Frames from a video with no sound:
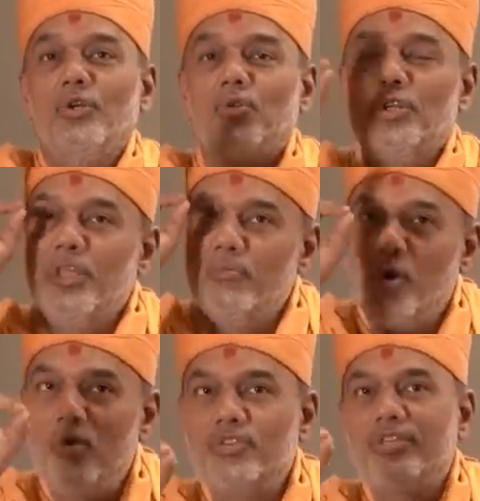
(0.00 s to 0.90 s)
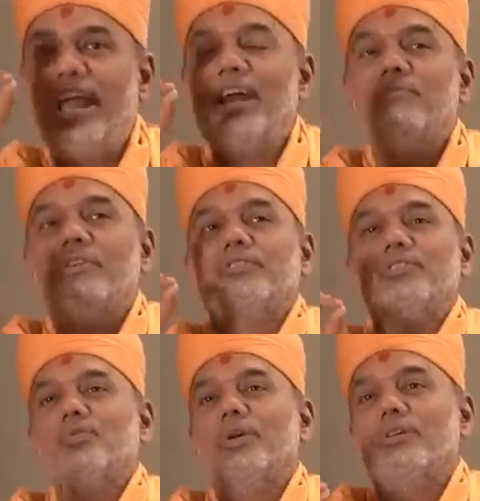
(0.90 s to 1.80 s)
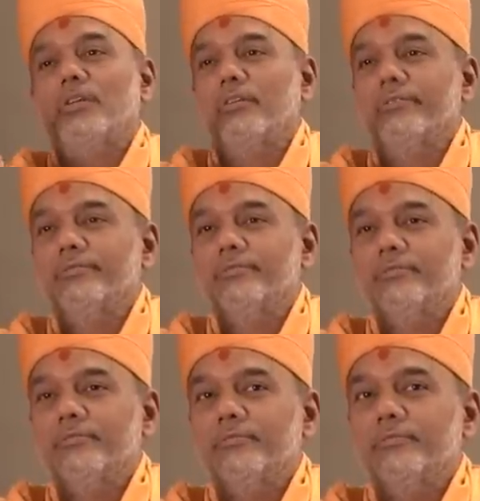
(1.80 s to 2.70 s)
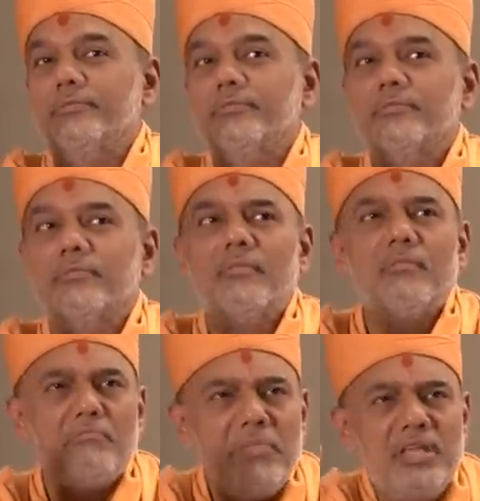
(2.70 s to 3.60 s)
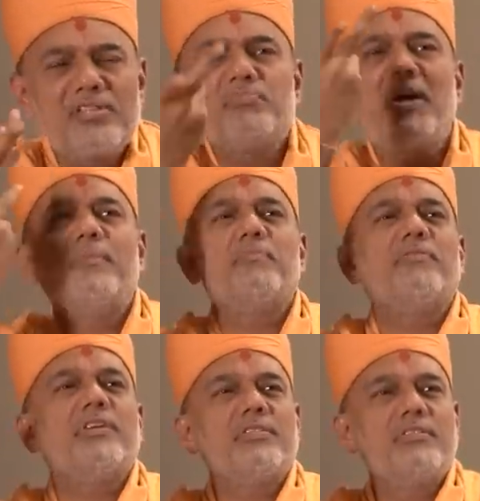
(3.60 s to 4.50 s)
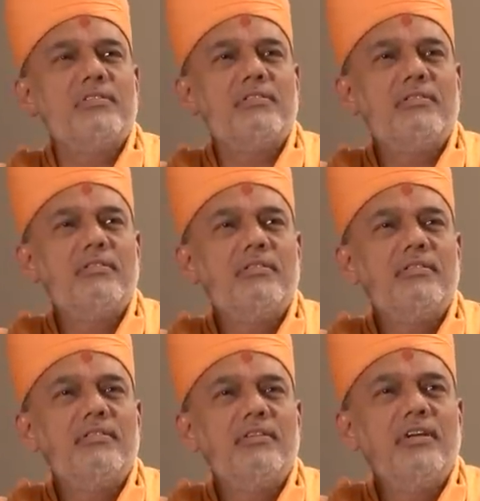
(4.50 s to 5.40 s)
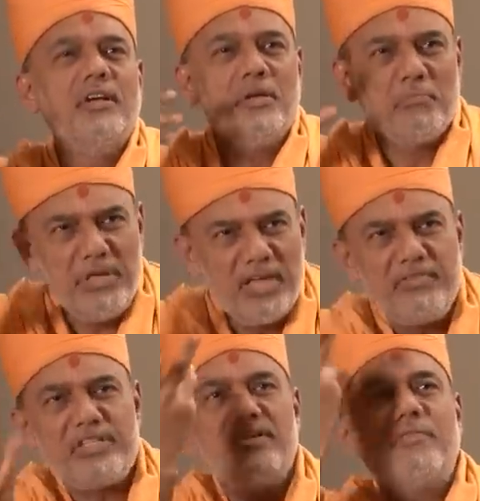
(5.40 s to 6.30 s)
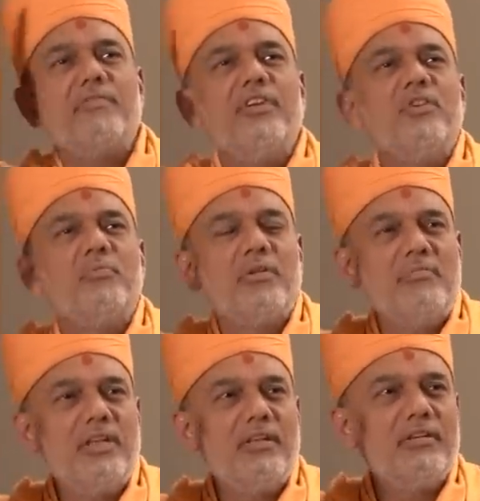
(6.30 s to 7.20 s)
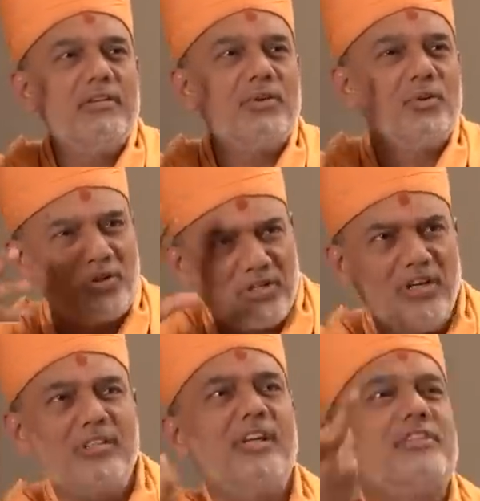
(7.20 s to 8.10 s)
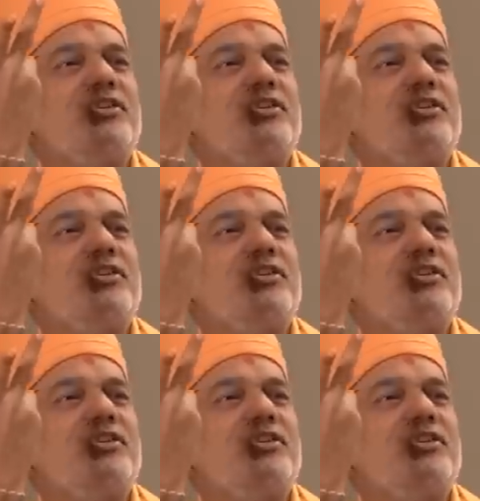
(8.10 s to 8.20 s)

So in the most adverse situation, be a smart professional, be a wisdom filled human being to turn that